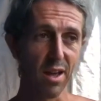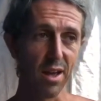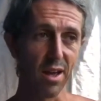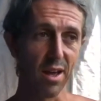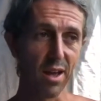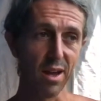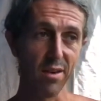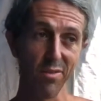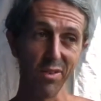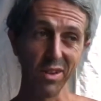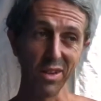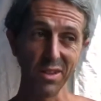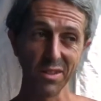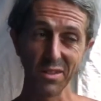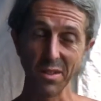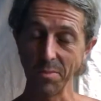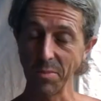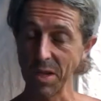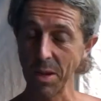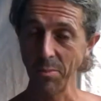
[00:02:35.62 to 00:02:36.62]
Every
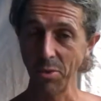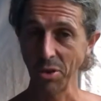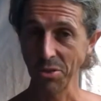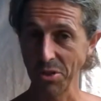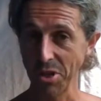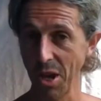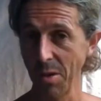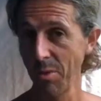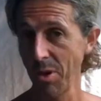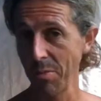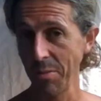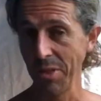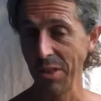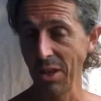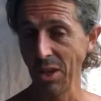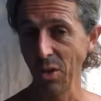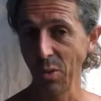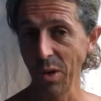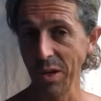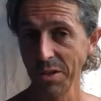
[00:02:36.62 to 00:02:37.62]
September, October, I'm in
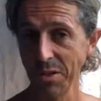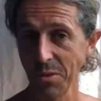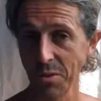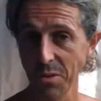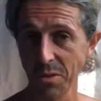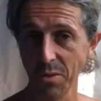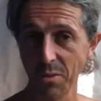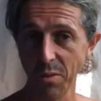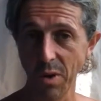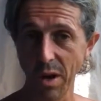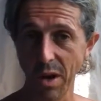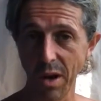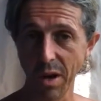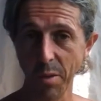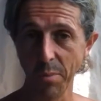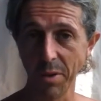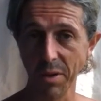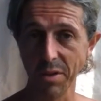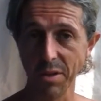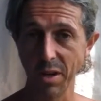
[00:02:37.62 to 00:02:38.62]
the US
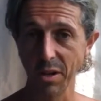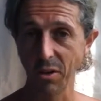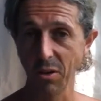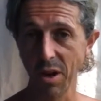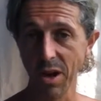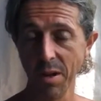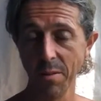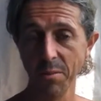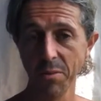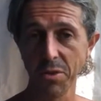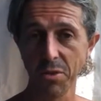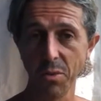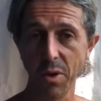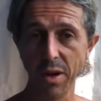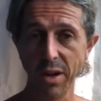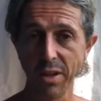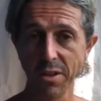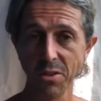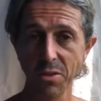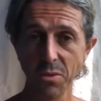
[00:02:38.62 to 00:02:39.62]
helping Doug Graham to
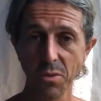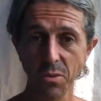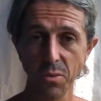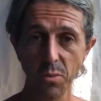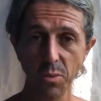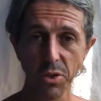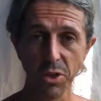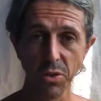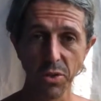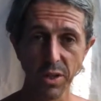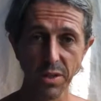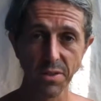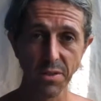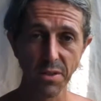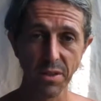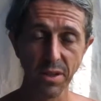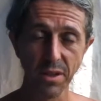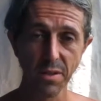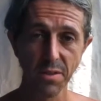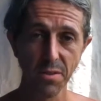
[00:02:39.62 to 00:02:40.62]
run his
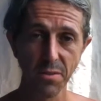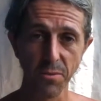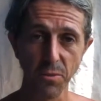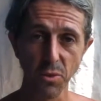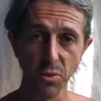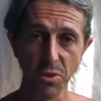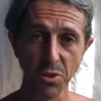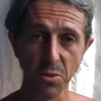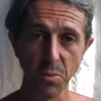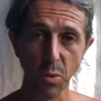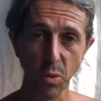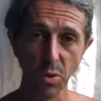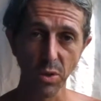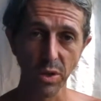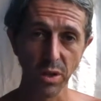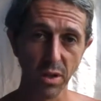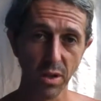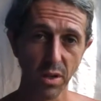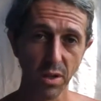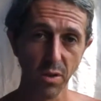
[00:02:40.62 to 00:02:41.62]
retreats, his food and sport
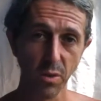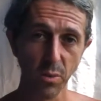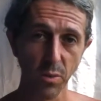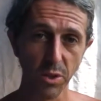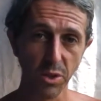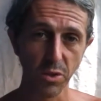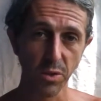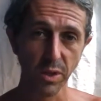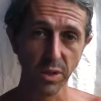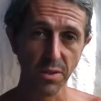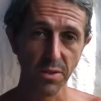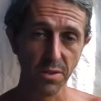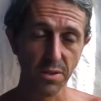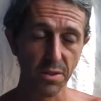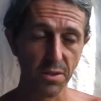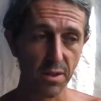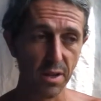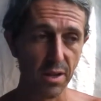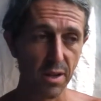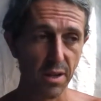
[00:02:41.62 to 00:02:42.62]

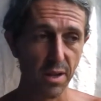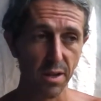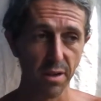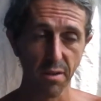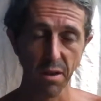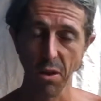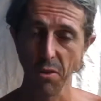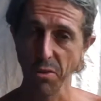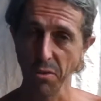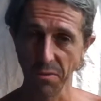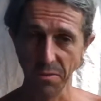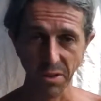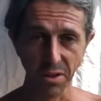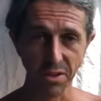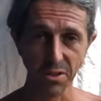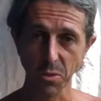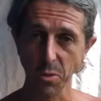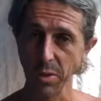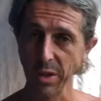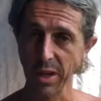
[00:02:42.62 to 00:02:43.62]
retreats, Health and
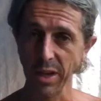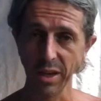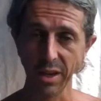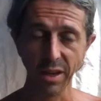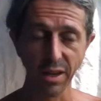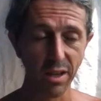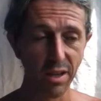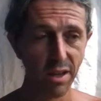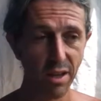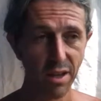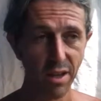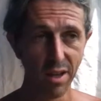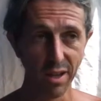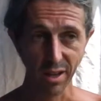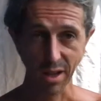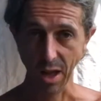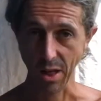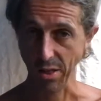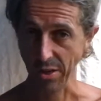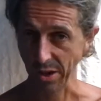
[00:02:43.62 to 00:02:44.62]
Fitness Week,
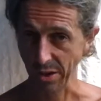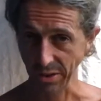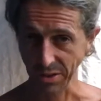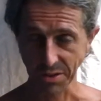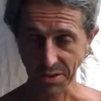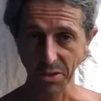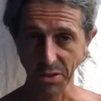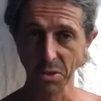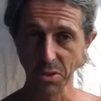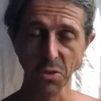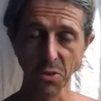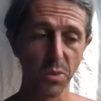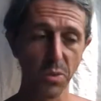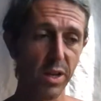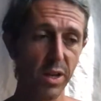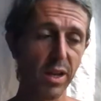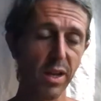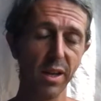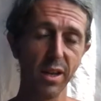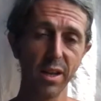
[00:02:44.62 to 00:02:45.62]
Culinary Skills
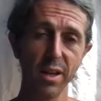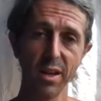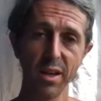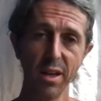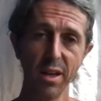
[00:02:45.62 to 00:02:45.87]
Week,